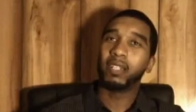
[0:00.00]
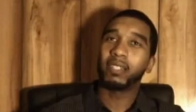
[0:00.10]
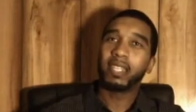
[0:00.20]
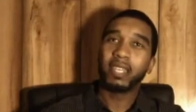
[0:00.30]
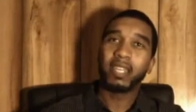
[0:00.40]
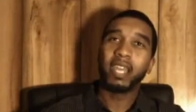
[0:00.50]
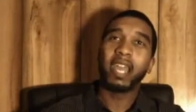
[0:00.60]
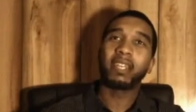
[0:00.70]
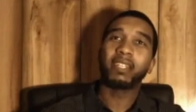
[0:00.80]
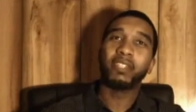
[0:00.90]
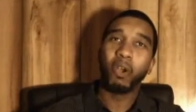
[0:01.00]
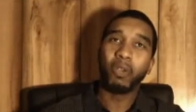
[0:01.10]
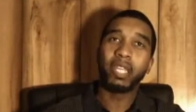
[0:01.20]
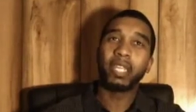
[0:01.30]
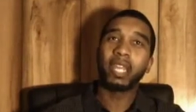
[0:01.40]
sitting there and
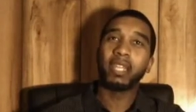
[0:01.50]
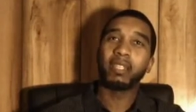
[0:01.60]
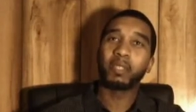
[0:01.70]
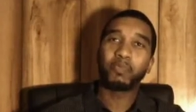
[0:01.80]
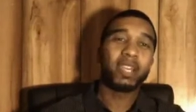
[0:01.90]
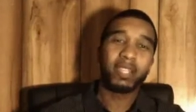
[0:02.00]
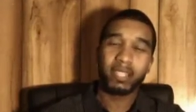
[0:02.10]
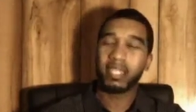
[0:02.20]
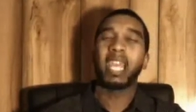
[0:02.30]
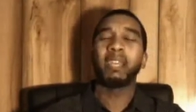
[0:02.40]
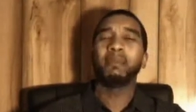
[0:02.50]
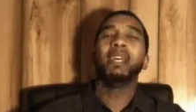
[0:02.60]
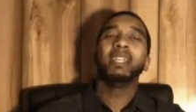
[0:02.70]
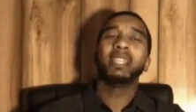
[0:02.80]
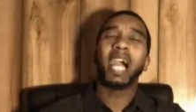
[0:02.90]
condoning and spreading the same
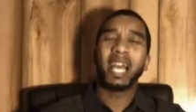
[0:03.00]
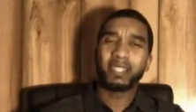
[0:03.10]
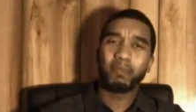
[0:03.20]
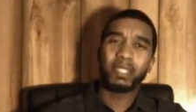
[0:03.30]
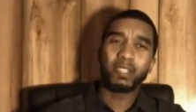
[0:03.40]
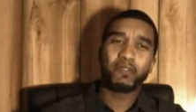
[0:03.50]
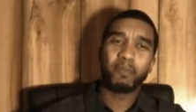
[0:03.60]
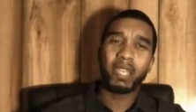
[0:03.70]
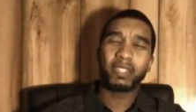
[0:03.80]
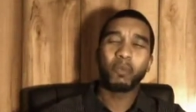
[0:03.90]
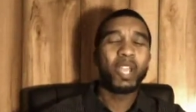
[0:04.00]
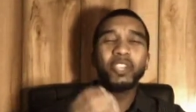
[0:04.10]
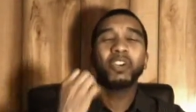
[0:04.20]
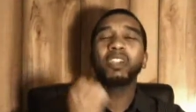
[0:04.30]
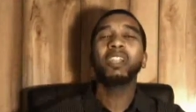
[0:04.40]
lies and misinformation.
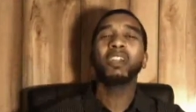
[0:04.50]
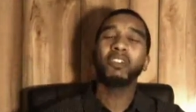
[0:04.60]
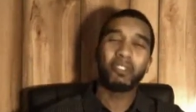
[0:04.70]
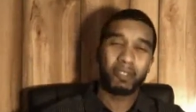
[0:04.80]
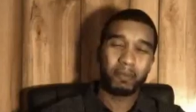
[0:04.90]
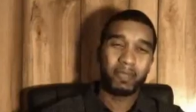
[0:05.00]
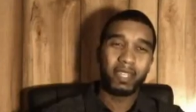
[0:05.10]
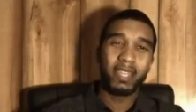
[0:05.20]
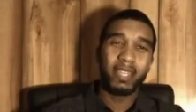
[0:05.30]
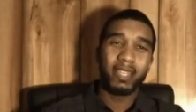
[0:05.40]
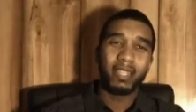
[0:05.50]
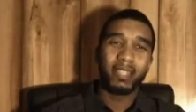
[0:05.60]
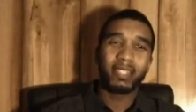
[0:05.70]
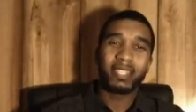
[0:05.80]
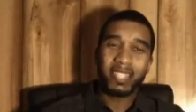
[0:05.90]
When are you going to learn
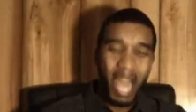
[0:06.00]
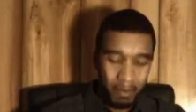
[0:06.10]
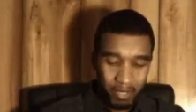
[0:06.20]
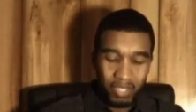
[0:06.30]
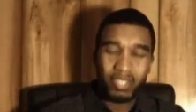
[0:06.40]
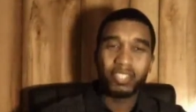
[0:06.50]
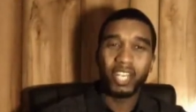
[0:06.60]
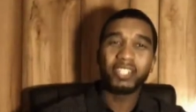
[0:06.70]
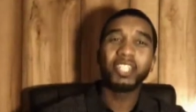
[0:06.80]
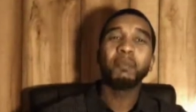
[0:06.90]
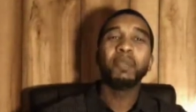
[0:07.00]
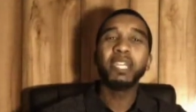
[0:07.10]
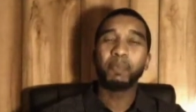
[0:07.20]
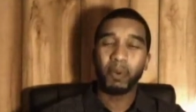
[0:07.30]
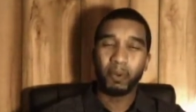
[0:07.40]
to stop judging
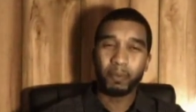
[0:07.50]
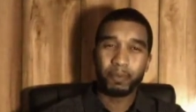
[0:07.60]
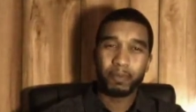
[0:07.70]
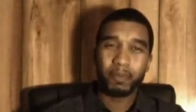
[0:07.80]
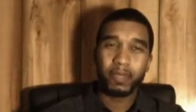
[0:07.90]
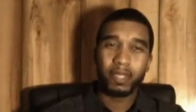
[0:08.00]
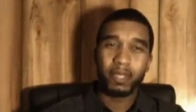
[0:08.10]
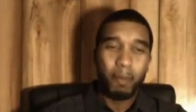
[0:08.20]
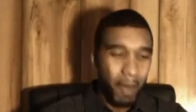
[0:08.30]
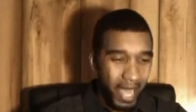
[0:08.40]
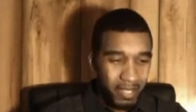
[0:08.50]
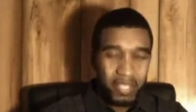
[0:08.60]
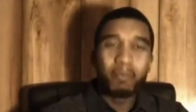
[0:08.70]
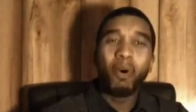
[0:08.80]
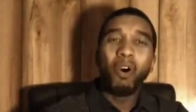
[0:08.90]
people by a
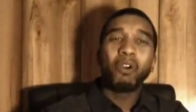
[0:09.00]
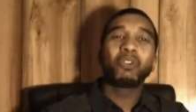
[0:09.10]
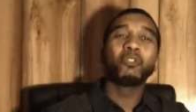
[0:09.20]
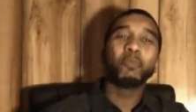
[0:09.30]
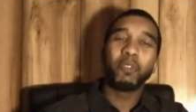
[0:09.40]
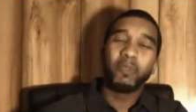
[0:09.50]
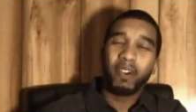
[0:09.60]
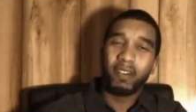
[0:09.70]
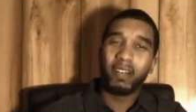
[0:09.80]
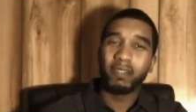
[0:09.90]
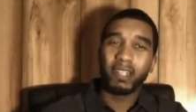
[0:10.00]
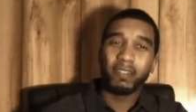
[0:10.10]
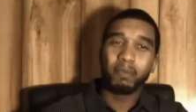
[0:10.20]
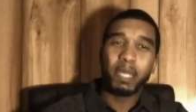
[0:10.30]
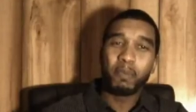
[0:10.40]
small group
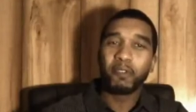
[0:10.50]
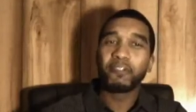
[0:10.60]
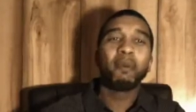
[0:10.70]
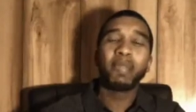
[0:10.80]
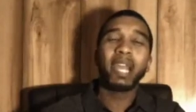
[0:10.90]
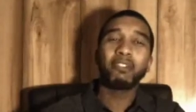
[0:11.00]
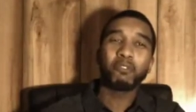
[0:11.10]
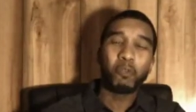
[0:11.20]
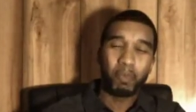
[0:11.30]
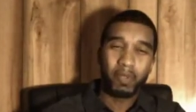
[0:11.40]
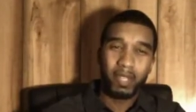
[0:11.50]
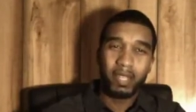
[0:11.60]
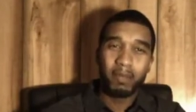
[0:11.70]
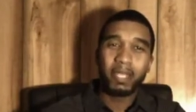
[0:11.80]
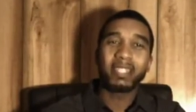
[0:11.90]
of people from that group?
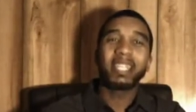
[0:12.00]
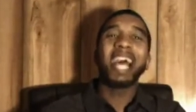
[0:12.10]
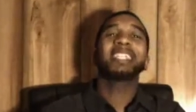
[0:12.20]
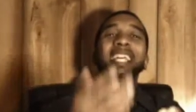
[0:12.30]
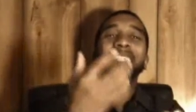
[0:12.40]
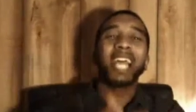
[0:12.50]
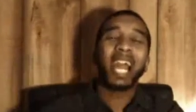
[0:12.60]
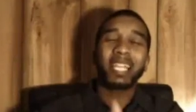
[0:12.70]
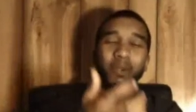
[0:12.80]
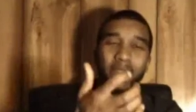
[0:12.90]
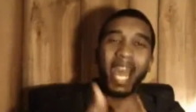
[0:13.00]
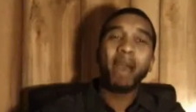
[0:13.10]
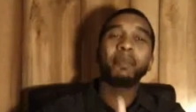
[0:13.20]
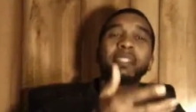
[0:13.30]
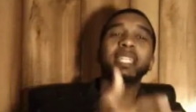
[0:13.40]
Because that's exactly what
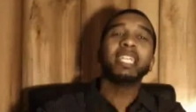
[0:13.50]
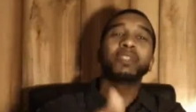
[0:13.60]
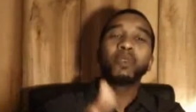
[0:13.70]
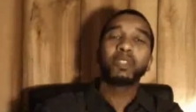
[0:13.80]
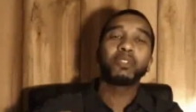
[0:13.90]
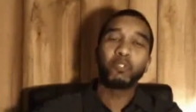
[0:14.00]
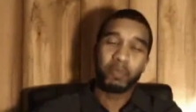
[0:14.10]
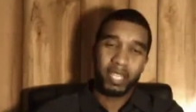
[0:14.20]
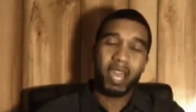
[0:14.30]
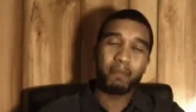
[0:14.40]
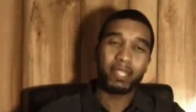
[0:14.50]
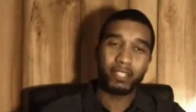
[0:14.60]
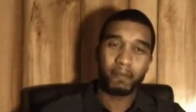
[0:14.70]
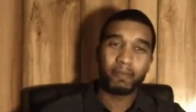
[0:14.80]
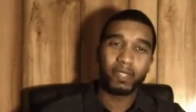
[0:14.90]
happened to each one of the groups that I mentioned.